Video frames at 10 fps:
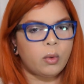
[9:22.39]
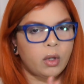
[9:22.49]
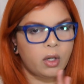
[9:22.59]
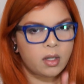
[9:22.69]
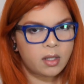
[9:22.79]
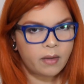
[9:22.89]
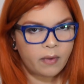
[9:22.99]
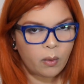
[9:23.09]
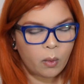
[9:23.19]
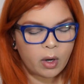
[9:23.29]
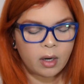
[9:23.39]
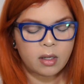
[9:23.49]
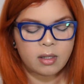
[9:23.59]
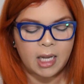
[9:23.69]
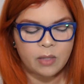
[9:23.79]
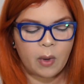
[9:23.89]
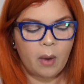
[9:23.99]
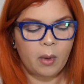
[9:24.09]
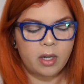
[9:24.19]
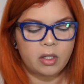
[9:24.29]
We're gonna see if it works. That's why
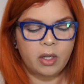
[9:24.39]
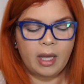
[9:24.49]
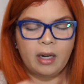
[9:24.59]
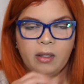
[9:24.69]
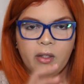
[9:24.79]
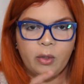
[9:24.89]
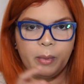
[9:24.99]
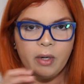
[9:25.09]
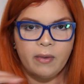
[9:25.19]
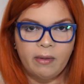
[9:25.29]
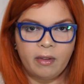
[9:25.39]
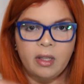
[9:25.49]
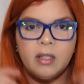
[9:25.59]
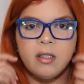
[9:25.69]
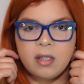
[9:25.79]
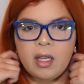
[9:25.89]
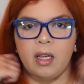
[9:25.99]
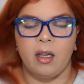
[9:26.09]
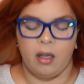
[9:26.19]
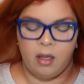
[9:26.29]
I wanted to get a little bit of everything to see